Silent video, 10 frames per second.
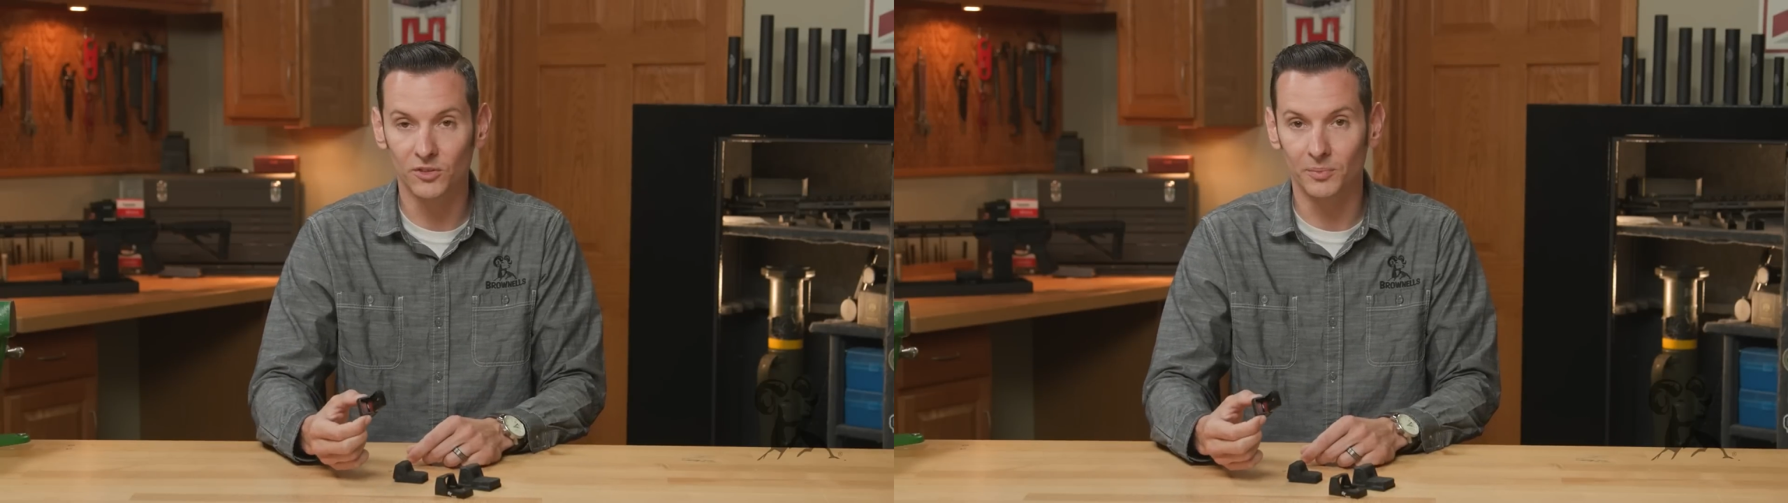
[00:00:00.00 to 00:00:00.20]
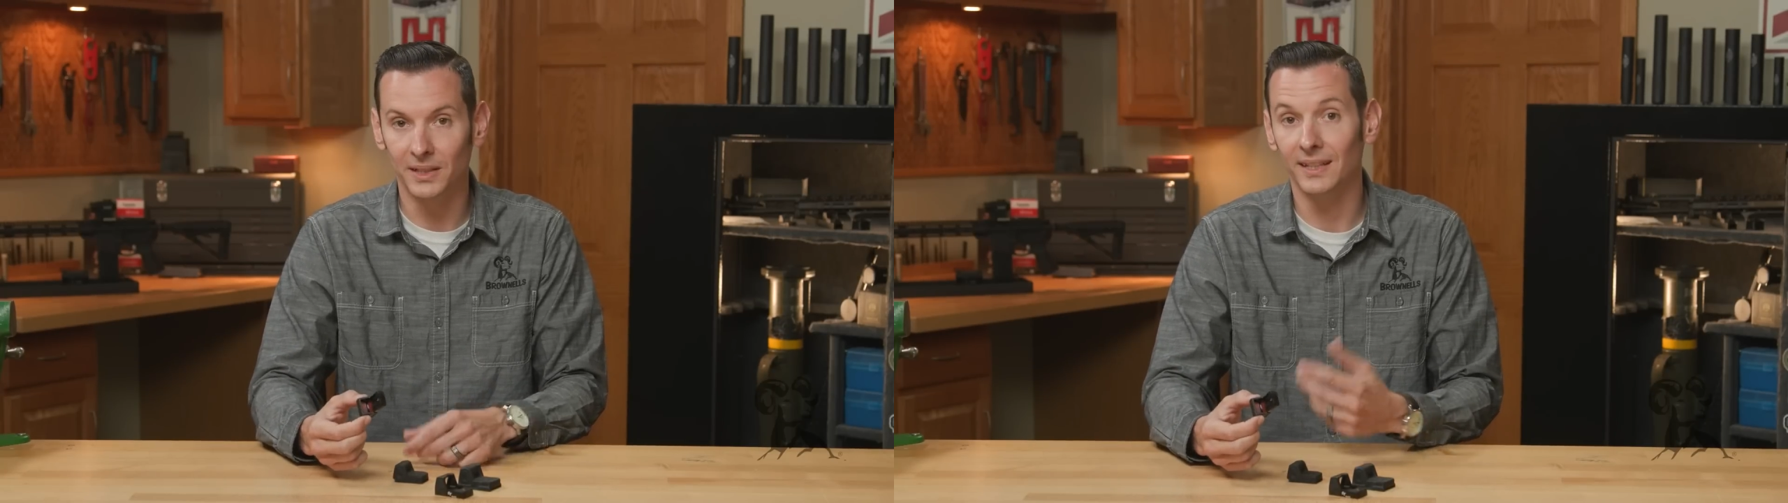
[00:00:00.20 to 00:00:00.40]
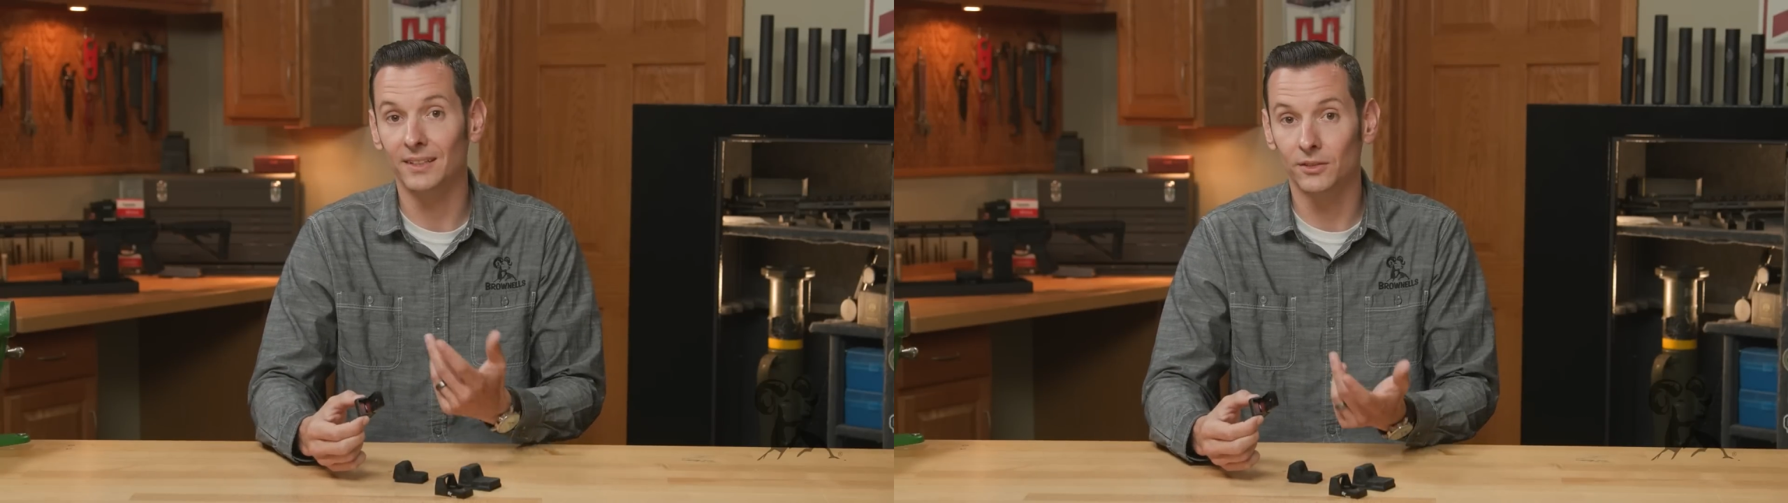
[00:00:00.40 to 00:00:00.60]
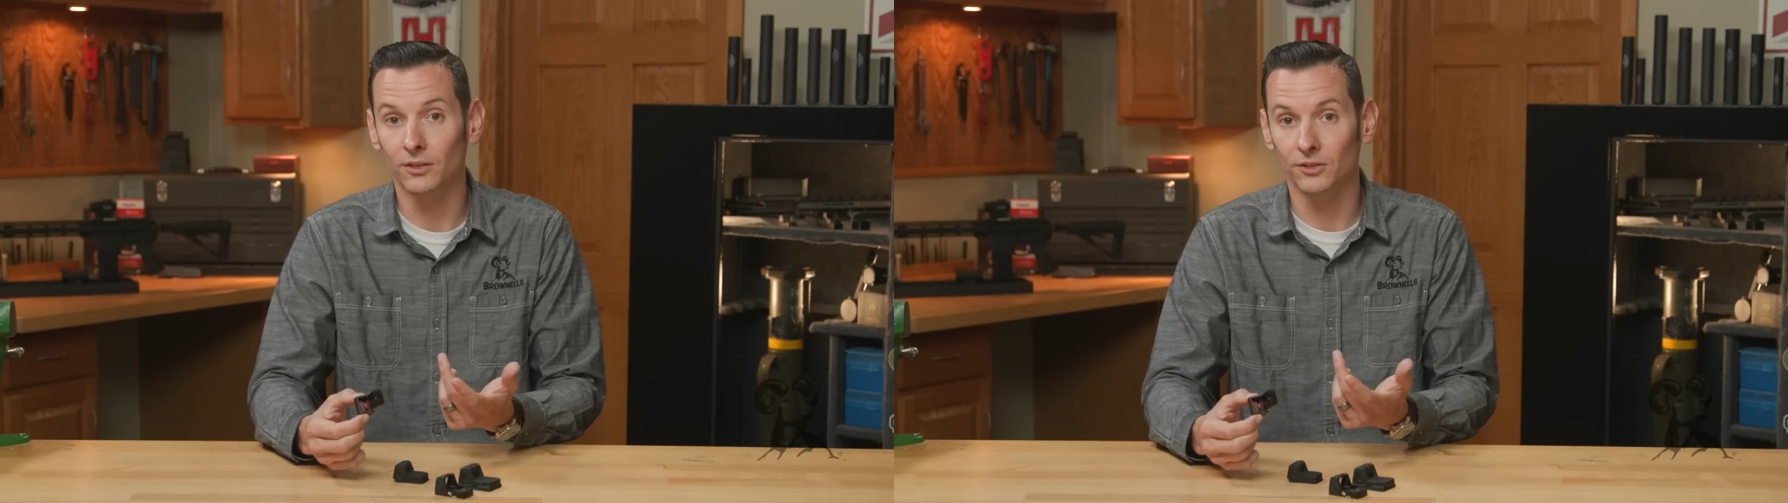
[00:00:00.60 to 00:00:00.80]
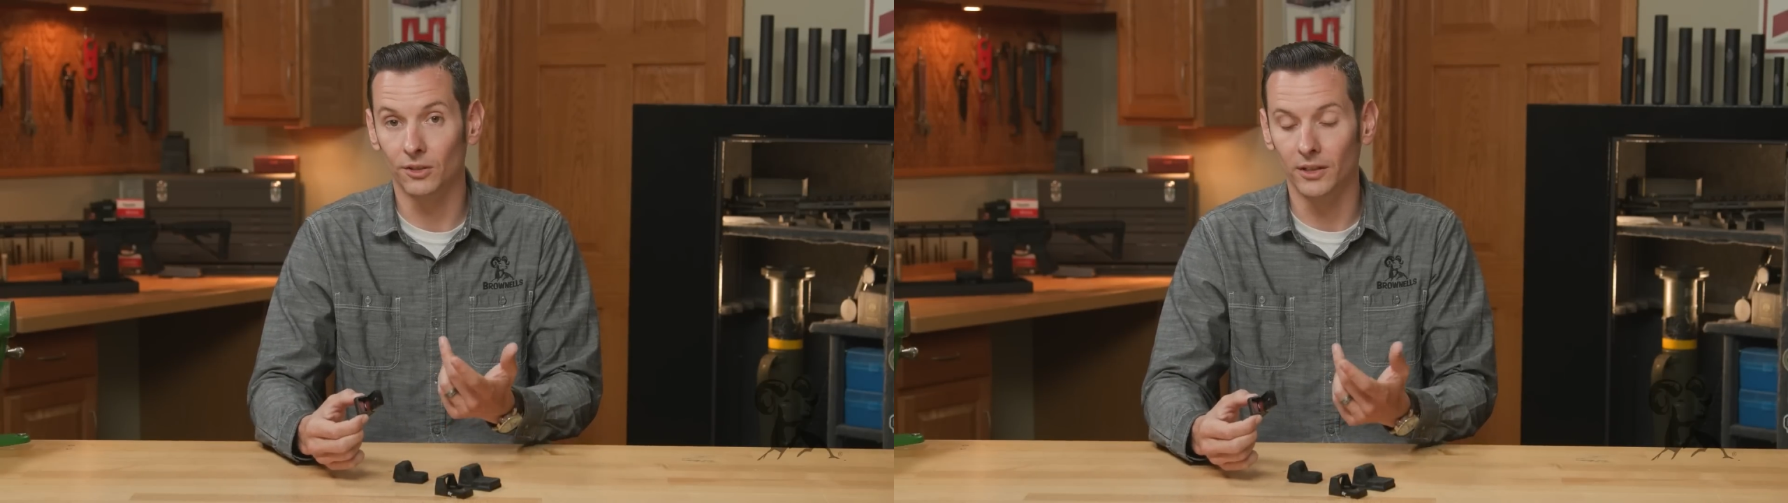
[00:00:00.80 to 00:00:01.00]
movement, it
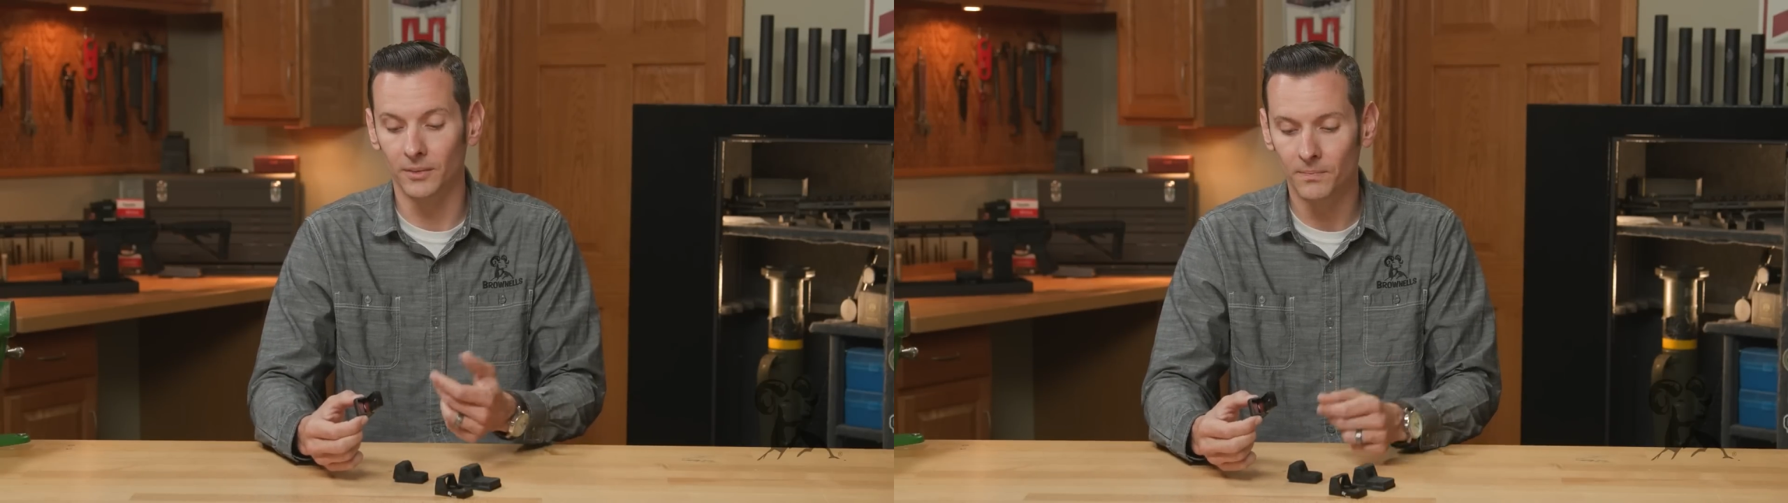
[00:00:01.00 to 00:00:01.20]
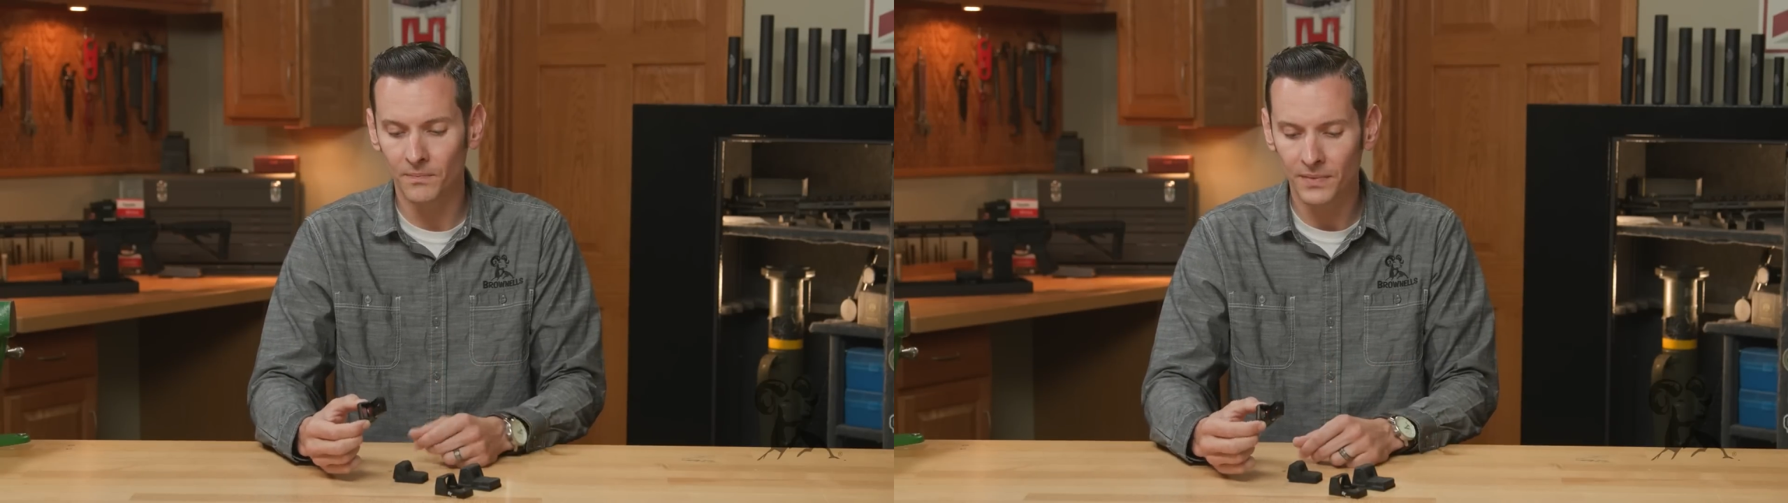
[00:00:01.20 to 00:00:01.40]
turns on